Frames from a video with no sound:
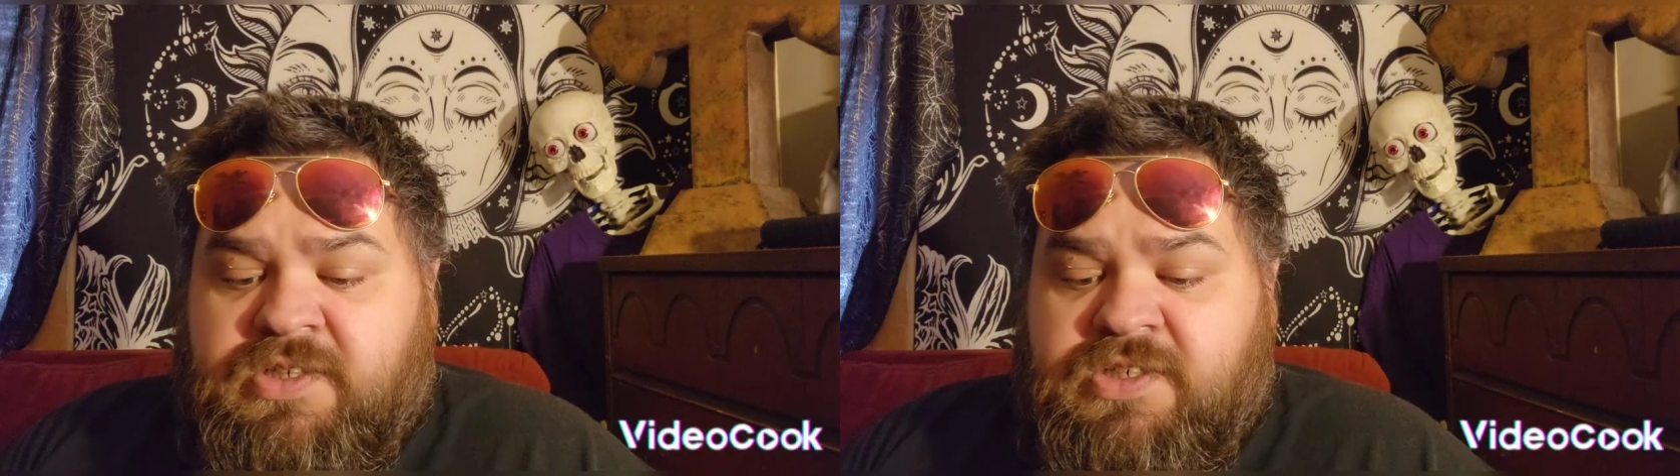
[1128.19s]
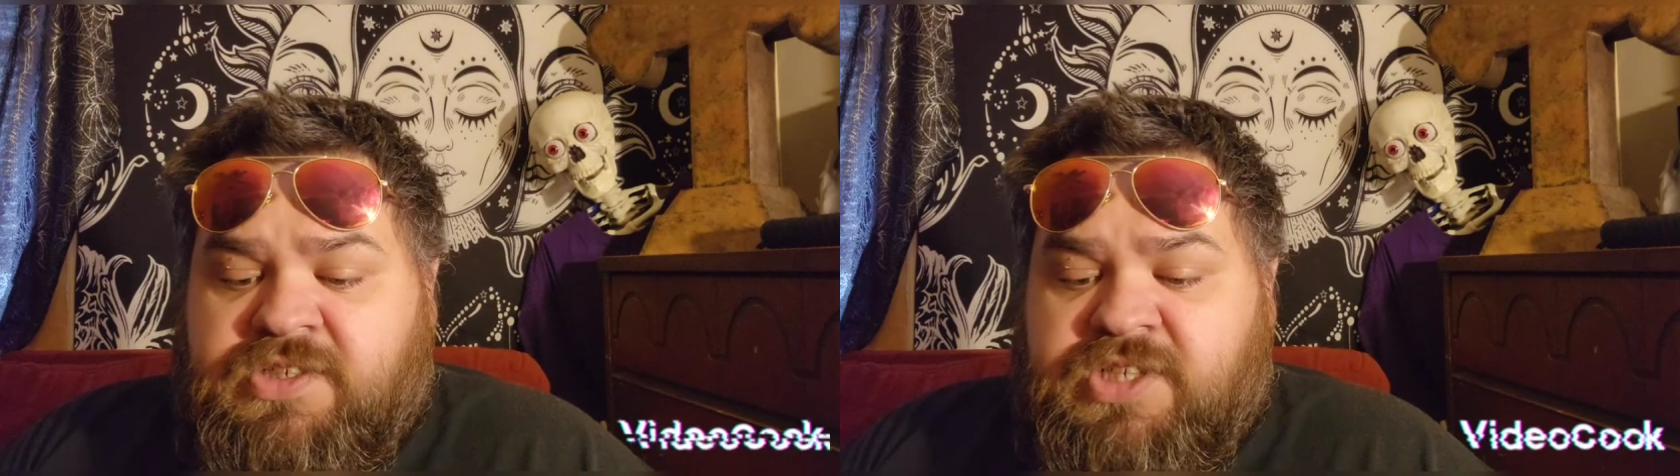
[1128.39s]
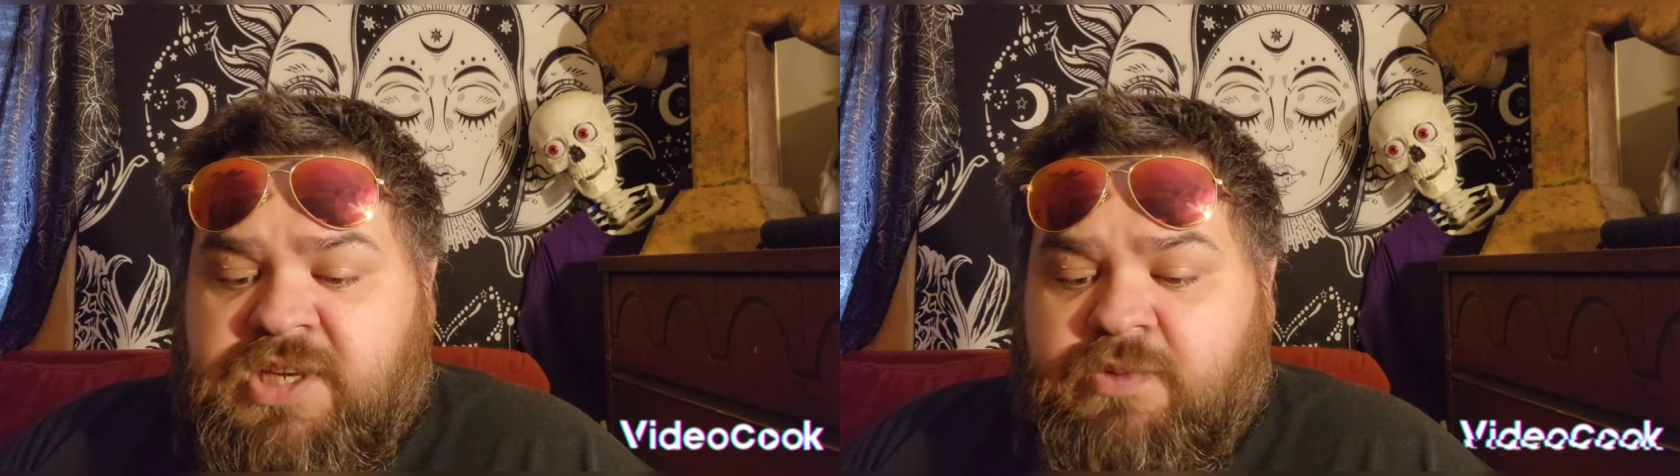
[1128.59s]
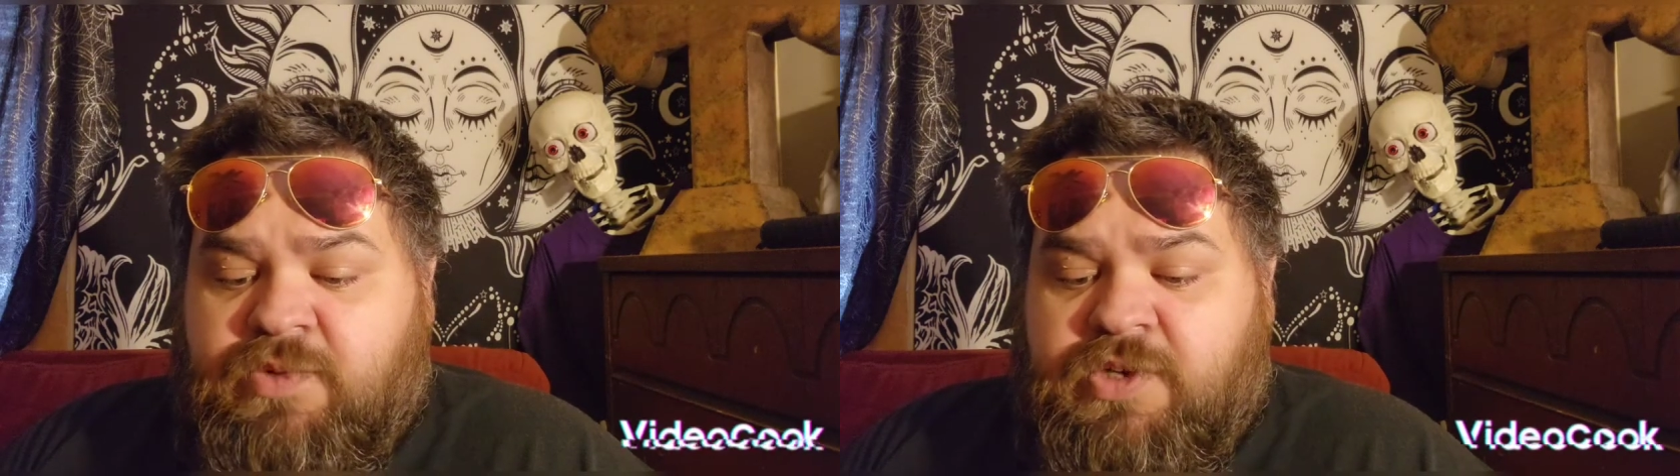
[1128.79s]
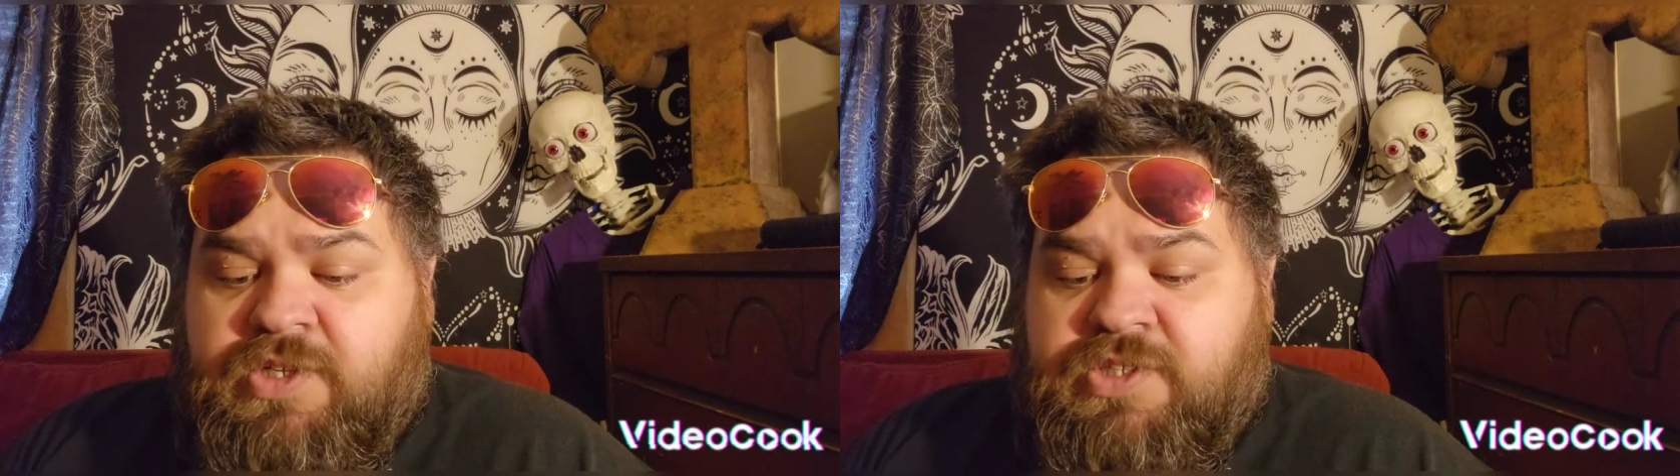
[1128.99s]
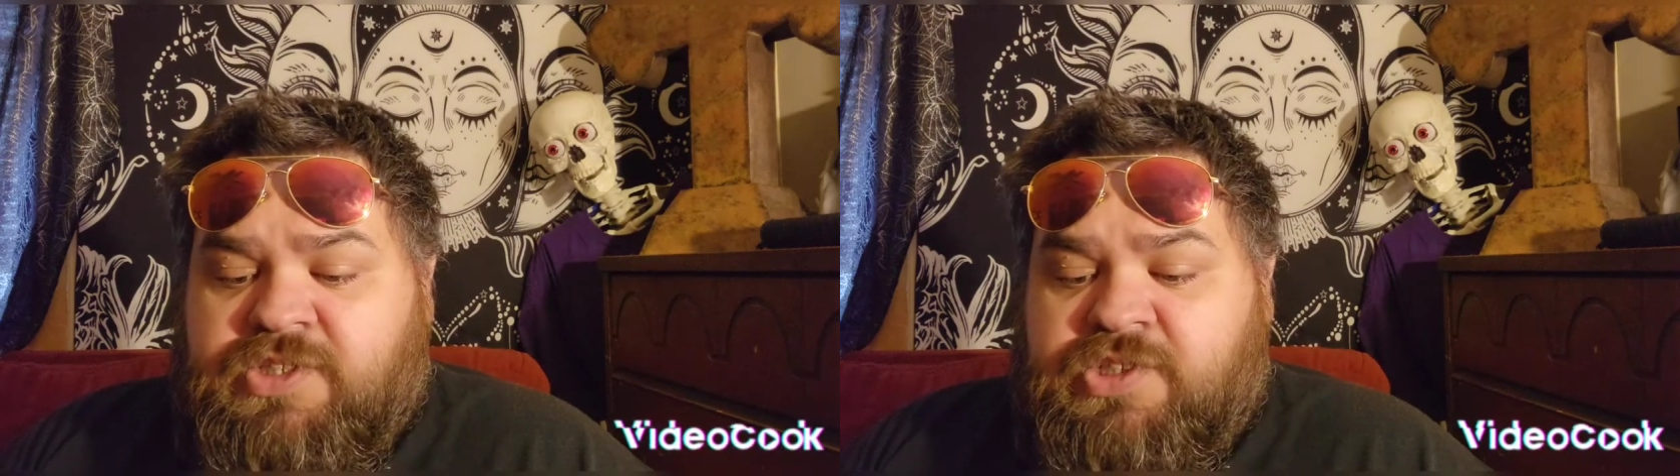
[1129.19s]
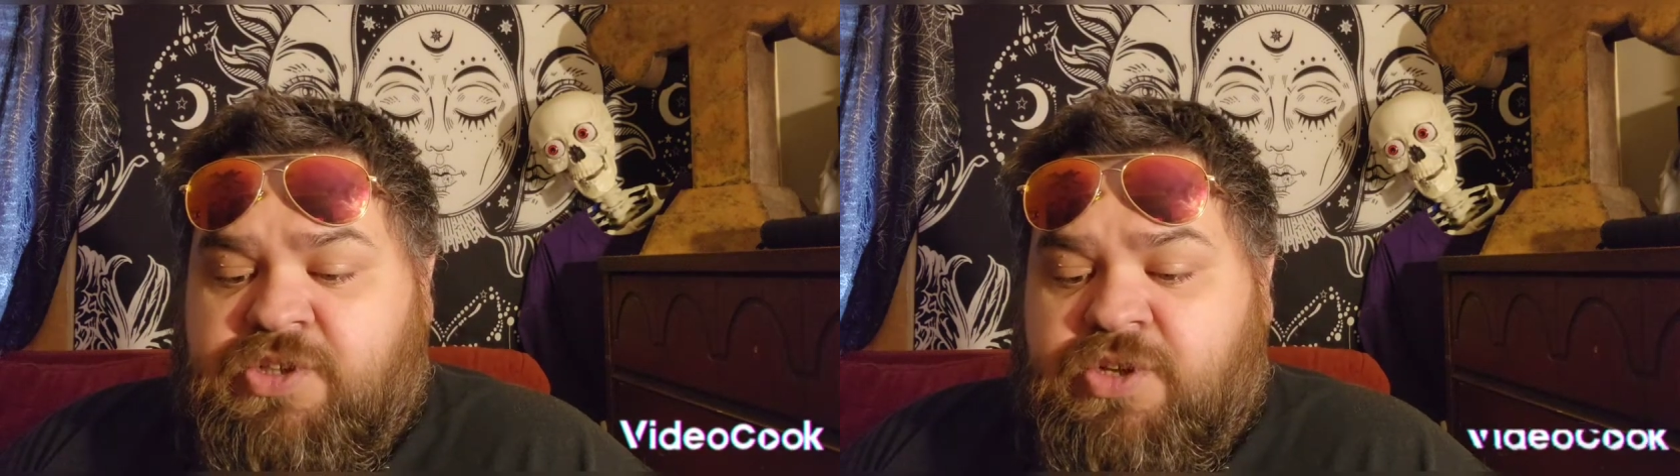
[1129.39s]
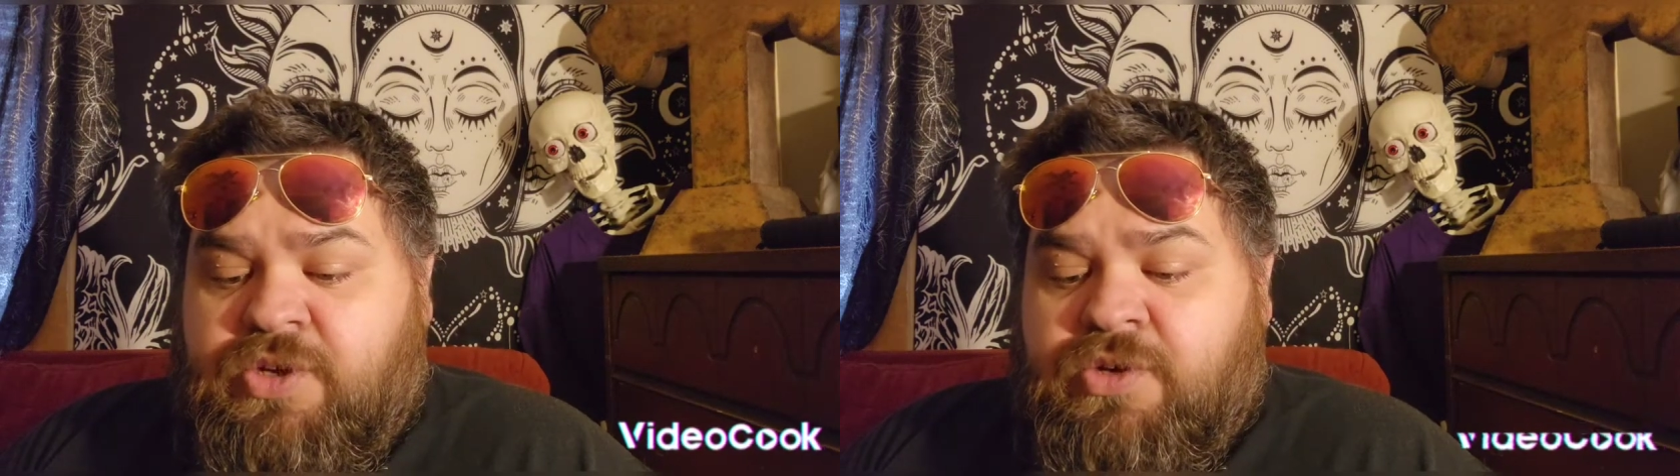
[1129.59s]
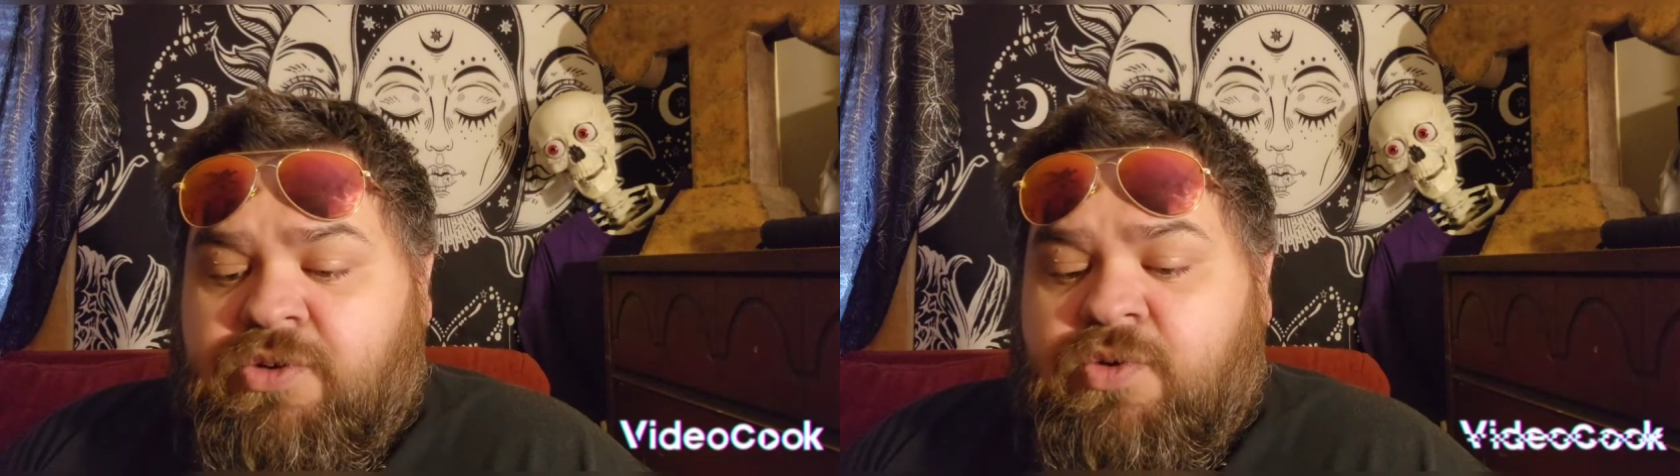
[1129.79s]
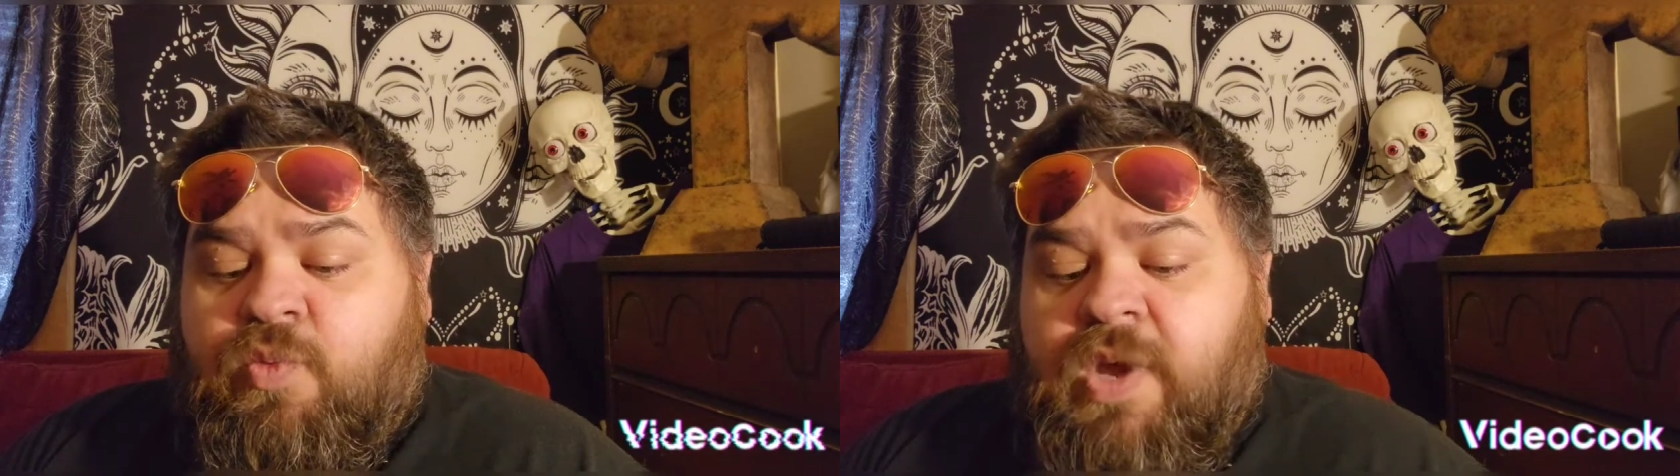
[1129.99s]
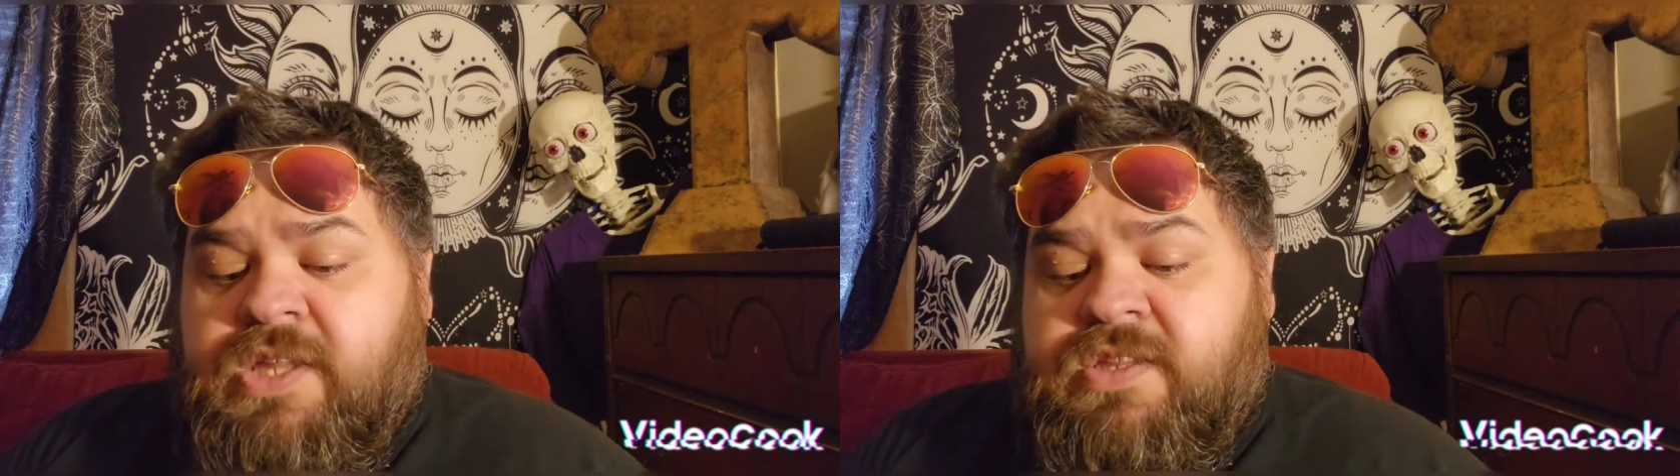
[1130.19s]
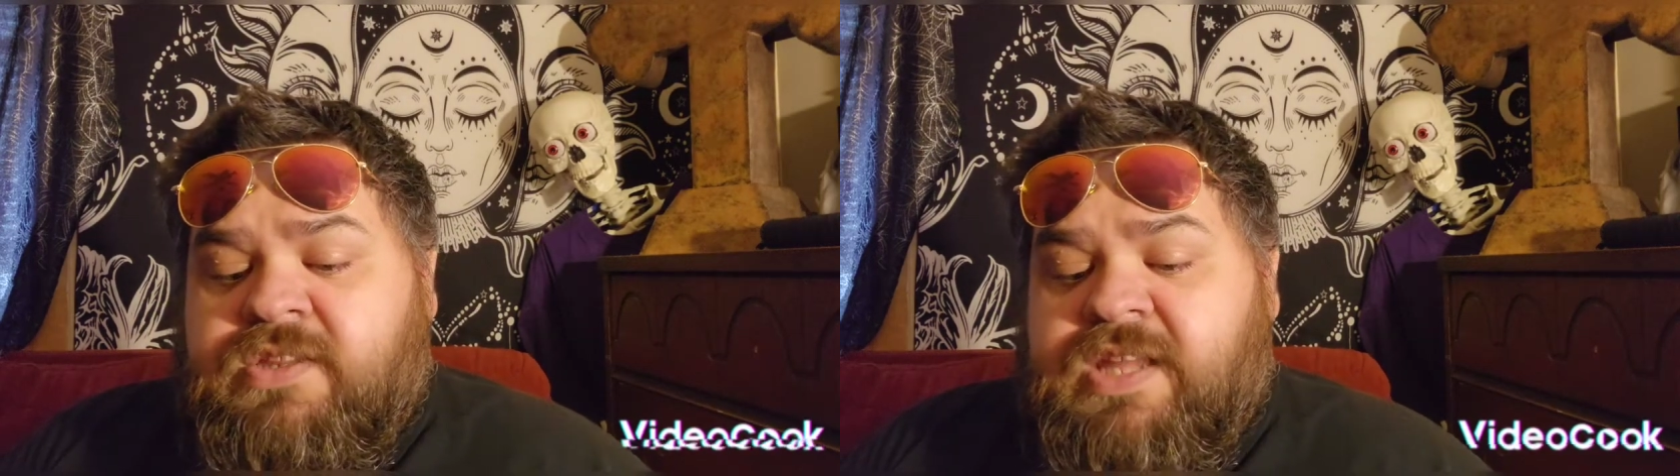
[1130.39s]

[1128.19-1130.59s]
She was nude, waist